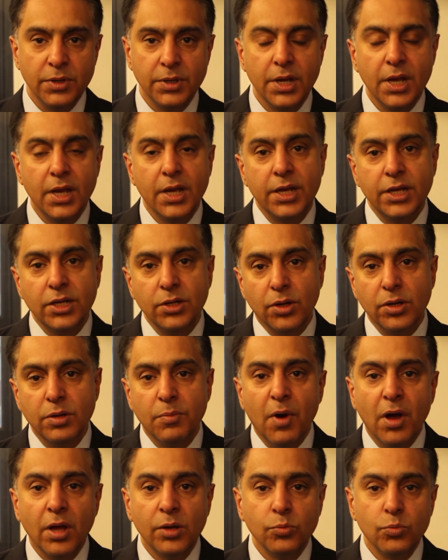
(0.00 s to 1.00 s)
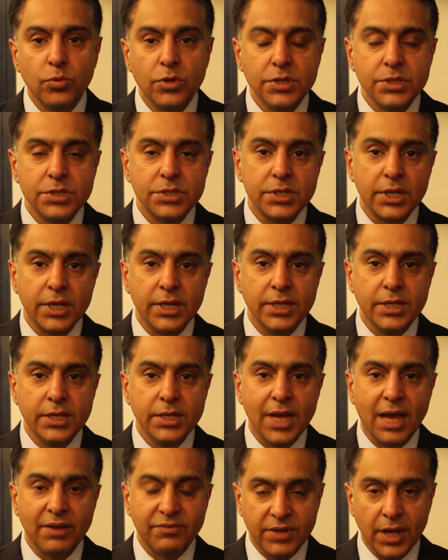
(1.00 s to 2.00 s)
and Nouman was
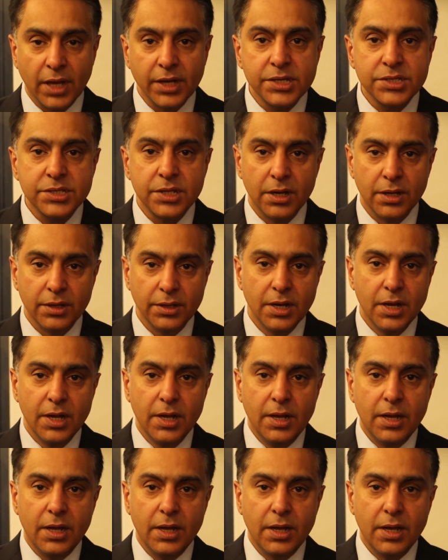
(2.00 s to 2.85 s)
in Afghanistan